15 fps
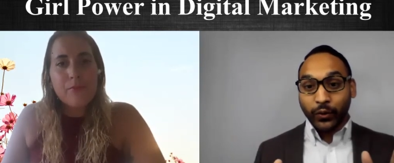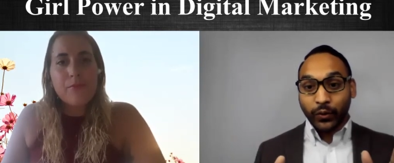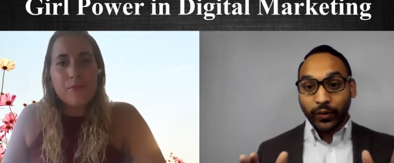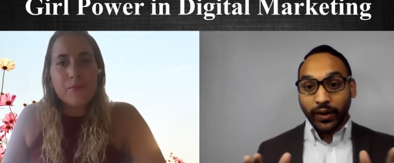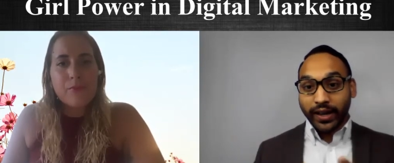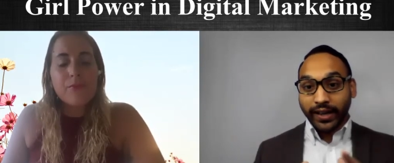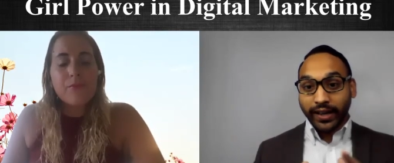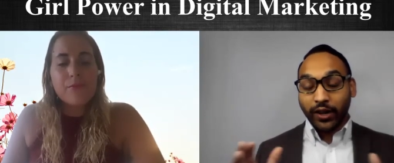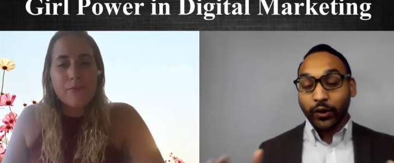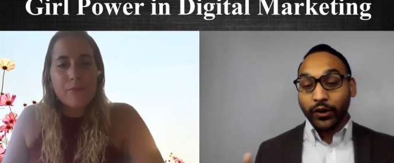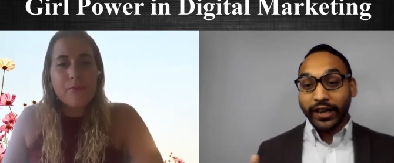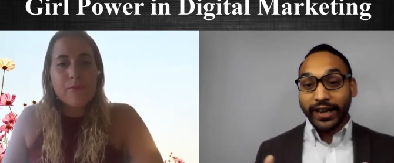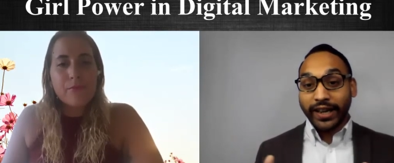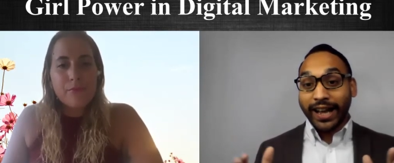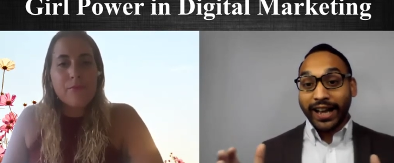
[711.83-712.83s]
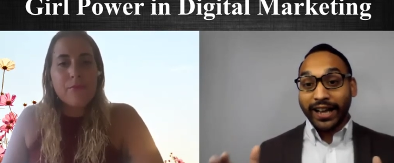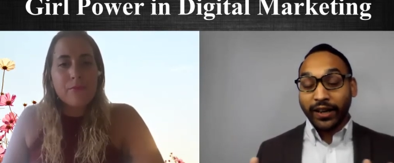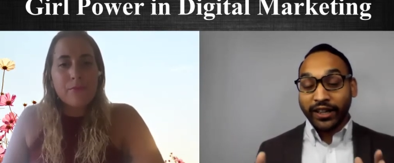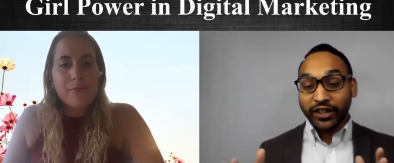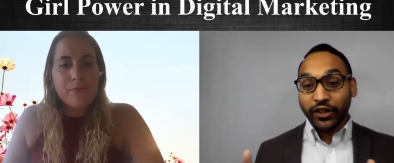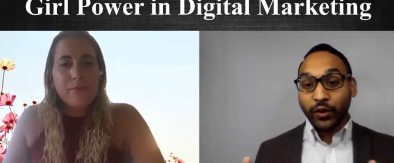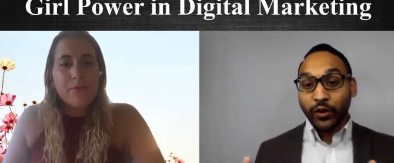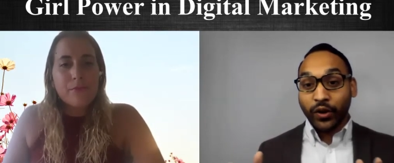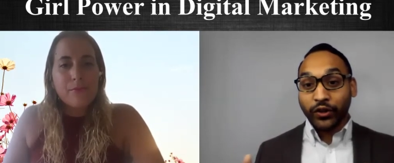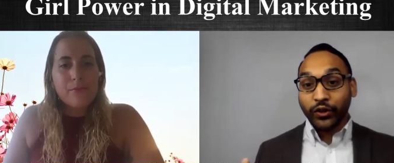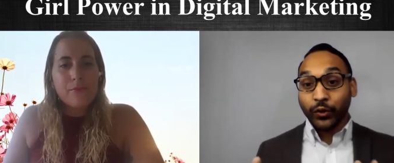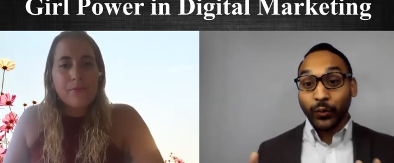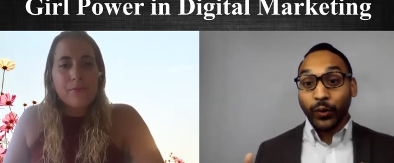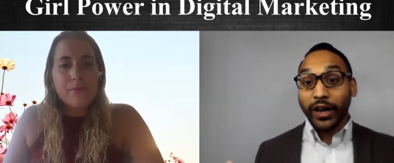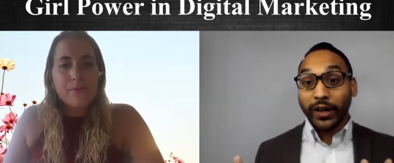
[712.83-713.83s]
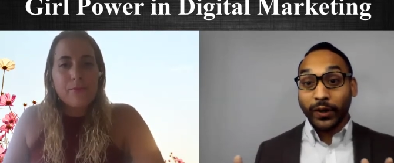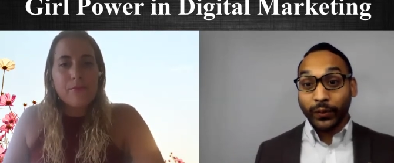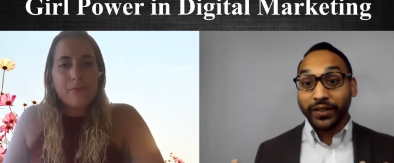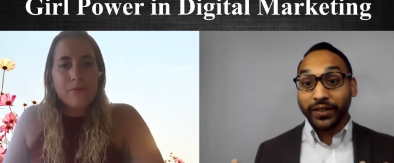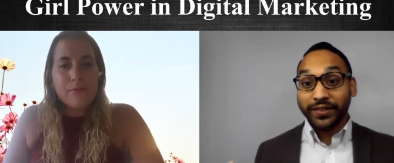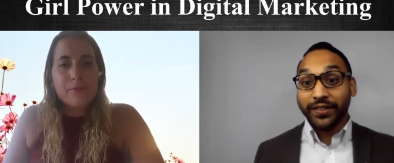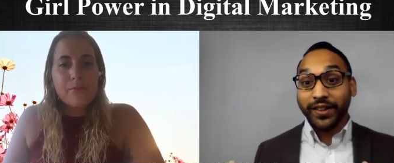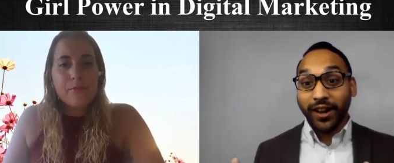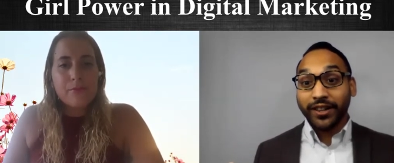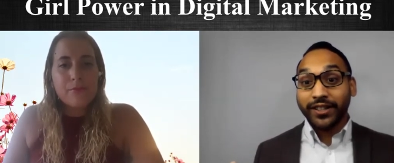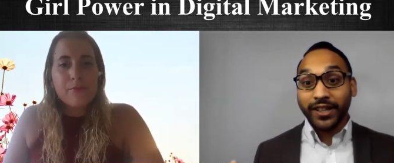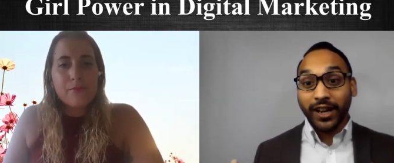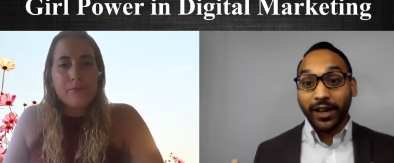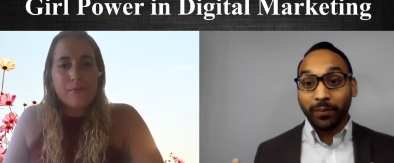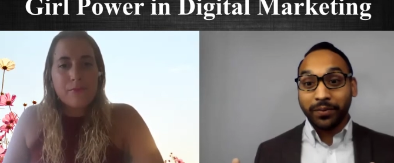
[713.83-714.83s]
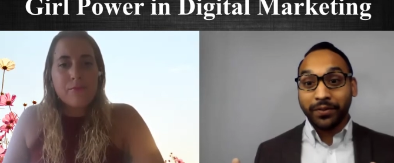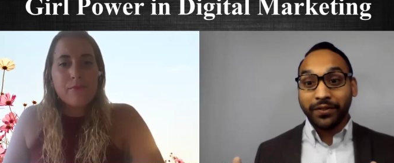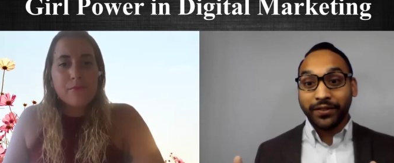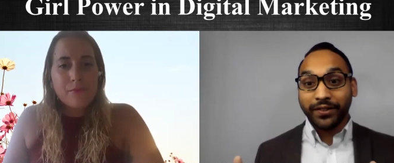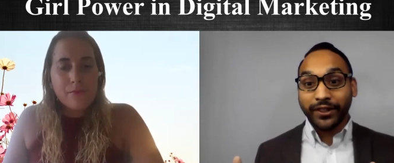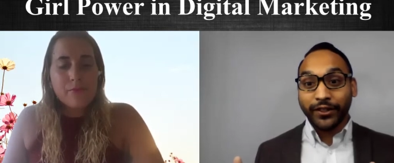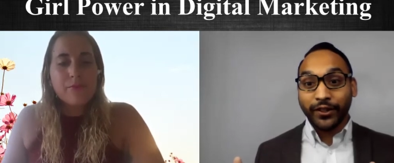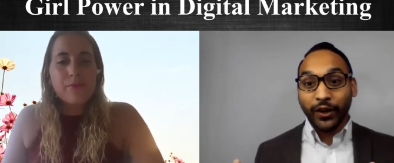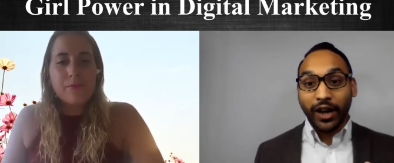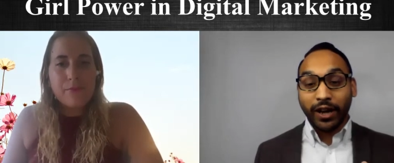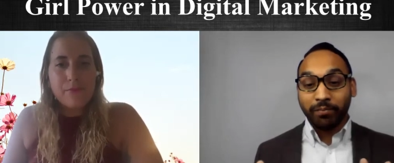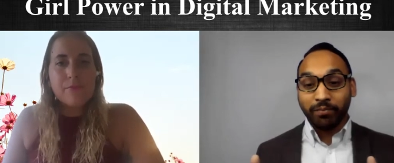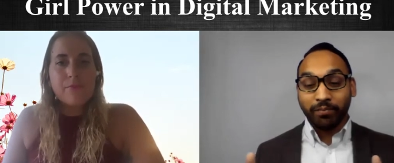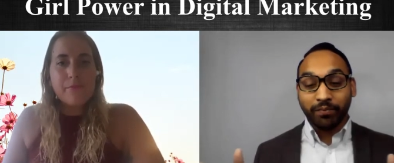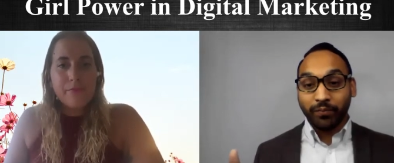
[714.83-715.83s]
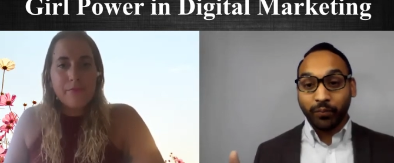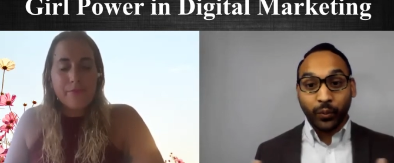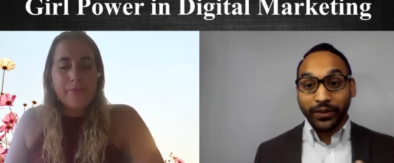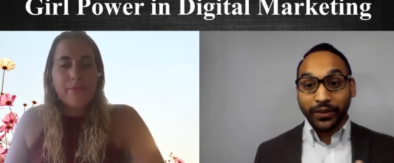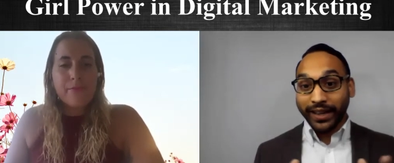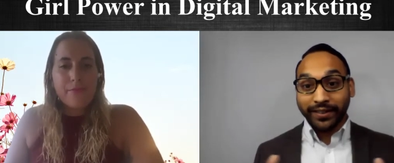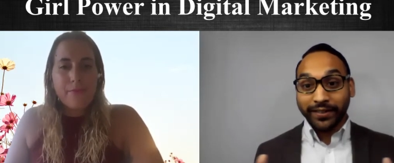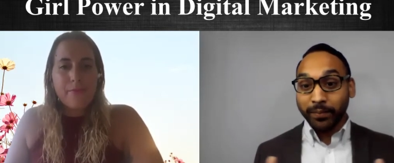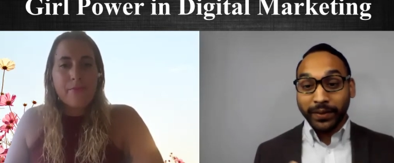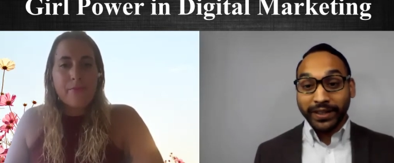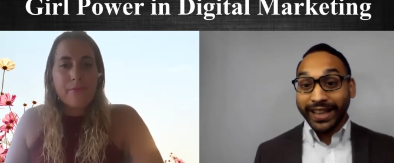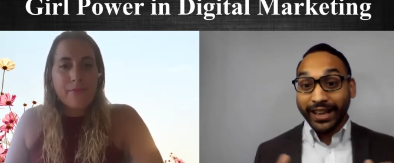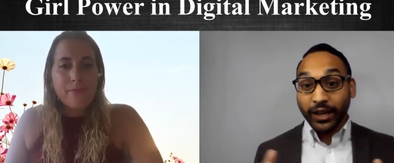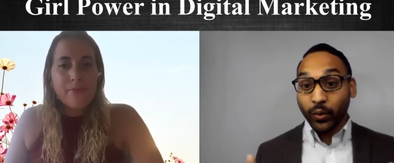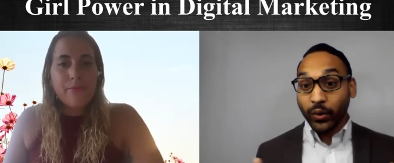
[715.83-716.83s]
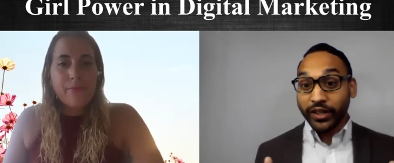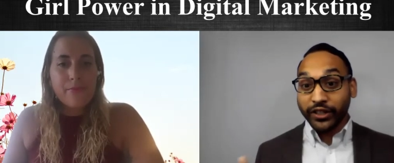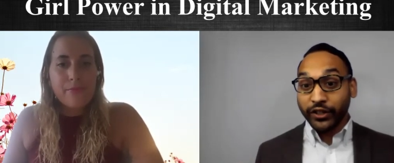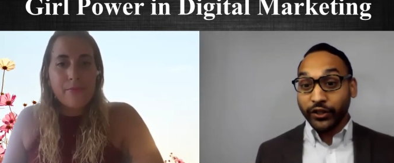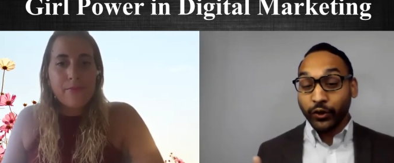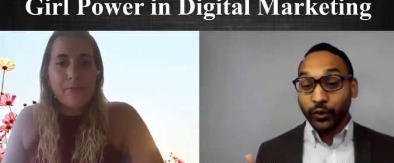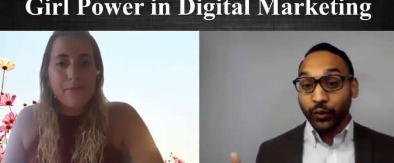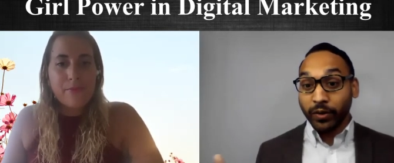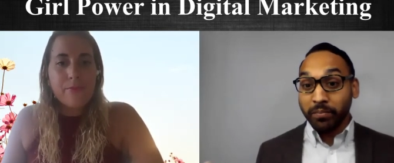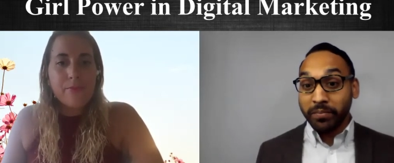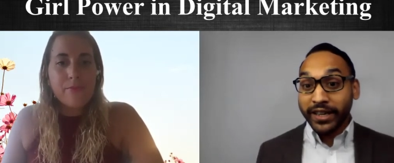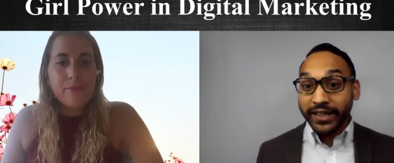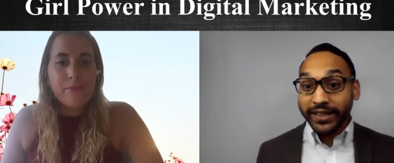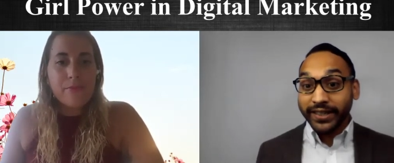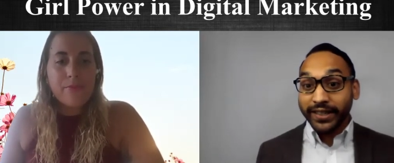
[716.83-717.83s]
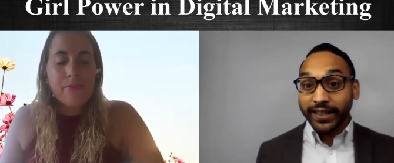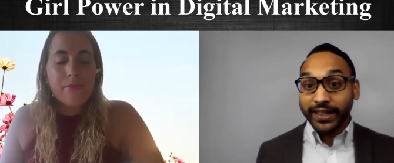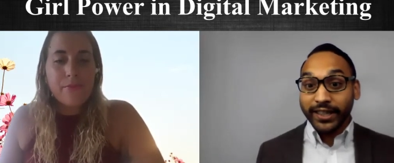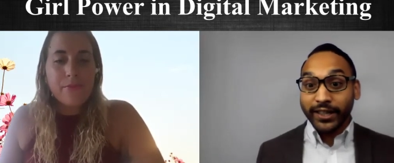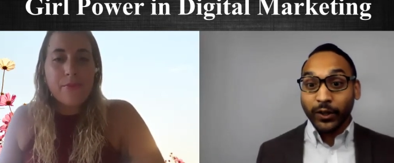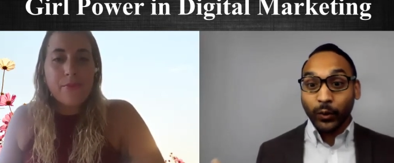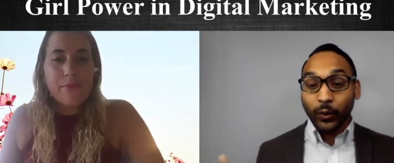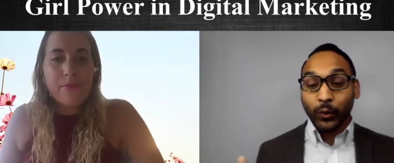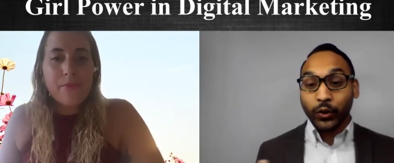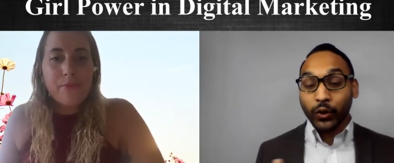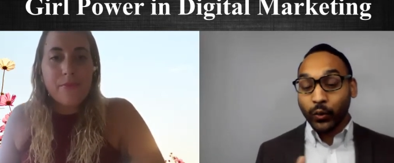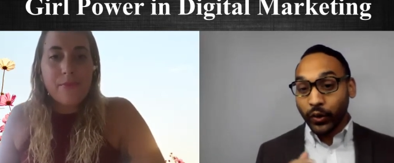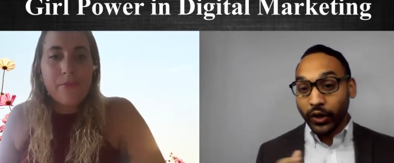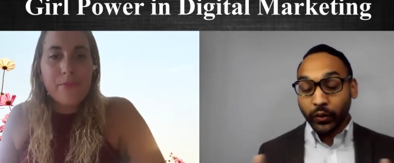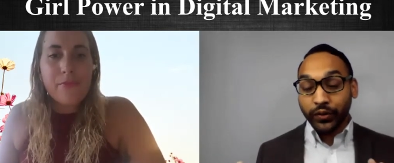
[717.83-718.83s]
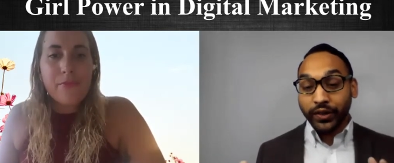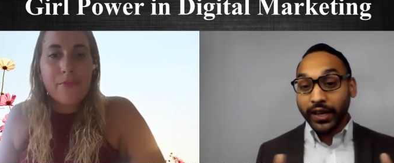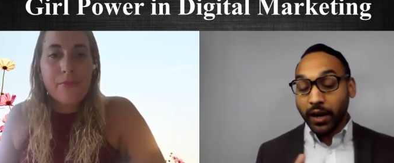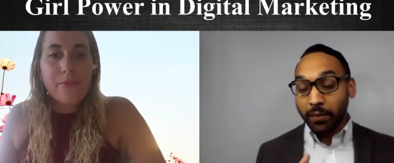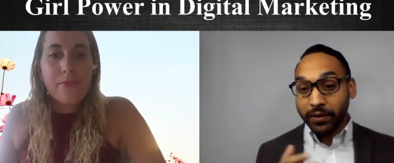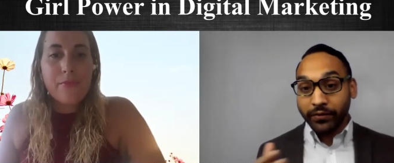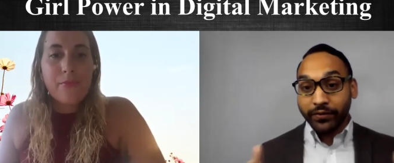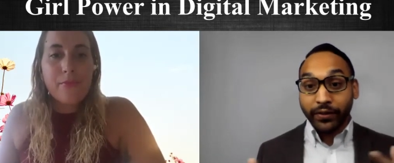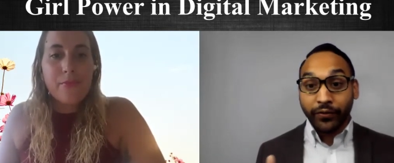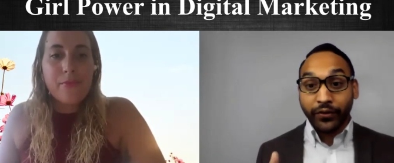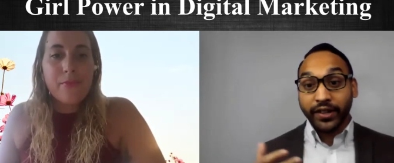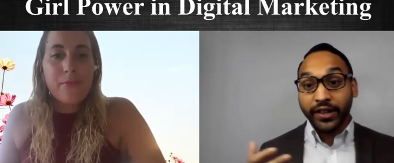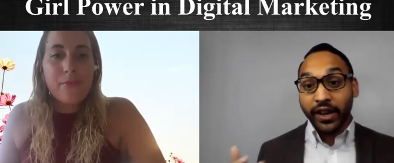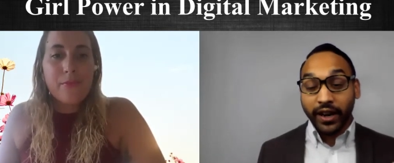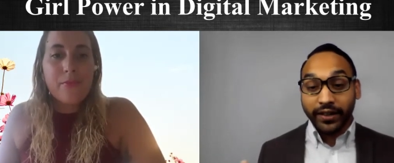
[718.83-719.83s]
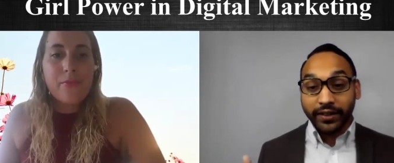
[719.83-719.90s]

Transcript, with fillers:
Speaker 1: you're like, okay, I actually want to work with startups? You know, um, was that something that you wanted to do immediately, or you worked with a couple of different